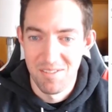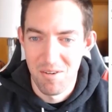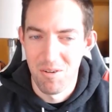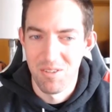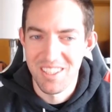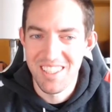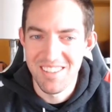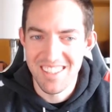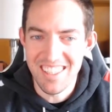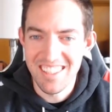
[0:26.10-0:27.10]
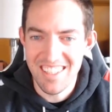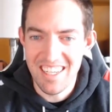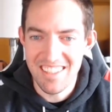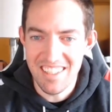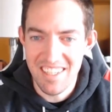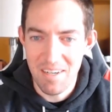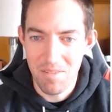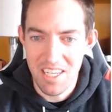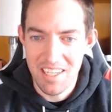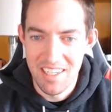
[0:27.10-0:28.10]
really using this as a
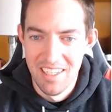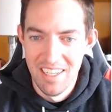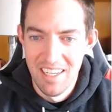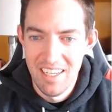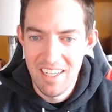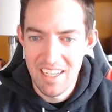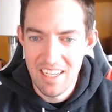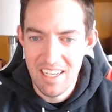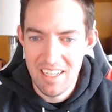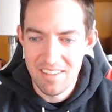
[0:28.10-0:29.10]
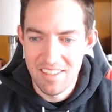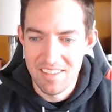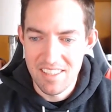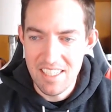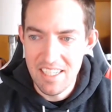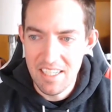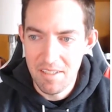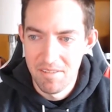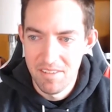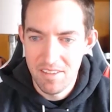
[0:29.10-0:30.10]
timeline to
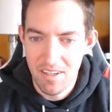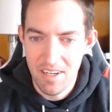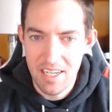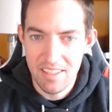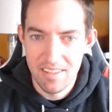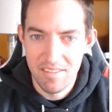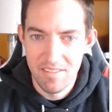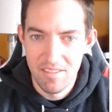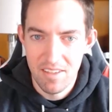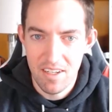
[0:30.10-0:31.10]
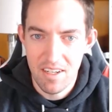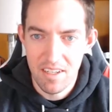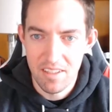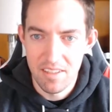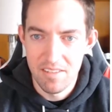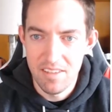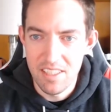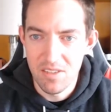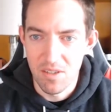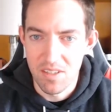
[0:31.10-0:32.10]
see, alright, on
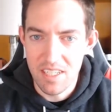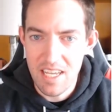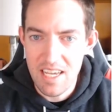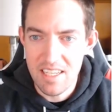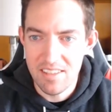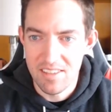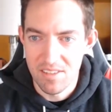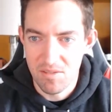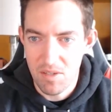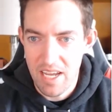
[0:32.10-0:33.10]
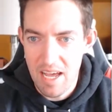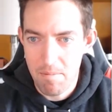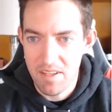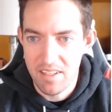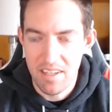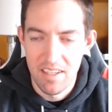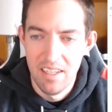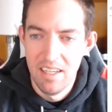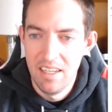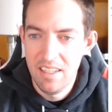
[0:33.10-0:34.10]
these certain days, here's what happened.
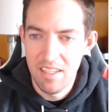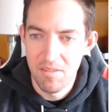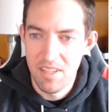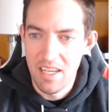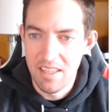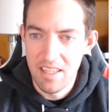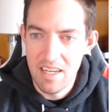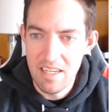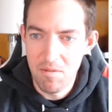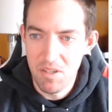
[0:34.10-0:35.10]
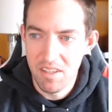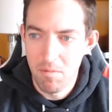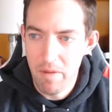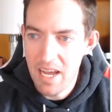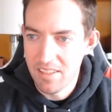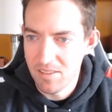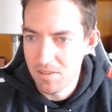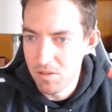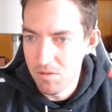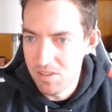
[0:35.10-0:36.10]
You know, at the end of the night with
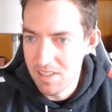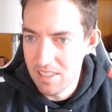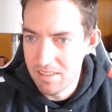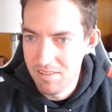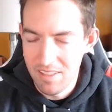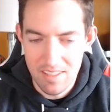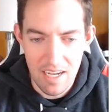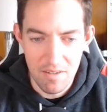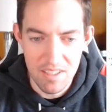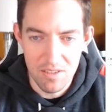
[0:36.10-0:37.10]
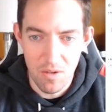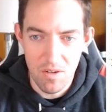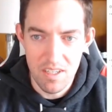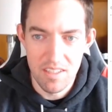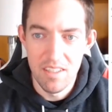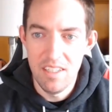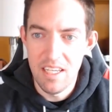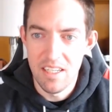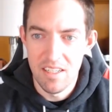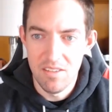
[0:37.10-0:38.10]
Basil, who's the town historian
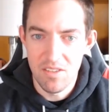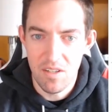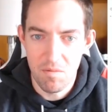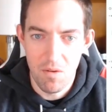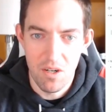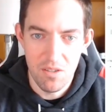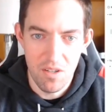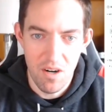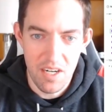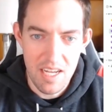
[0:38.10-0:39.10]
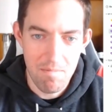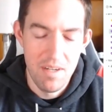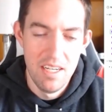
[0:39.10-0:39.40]
in Saltmarsh in our game.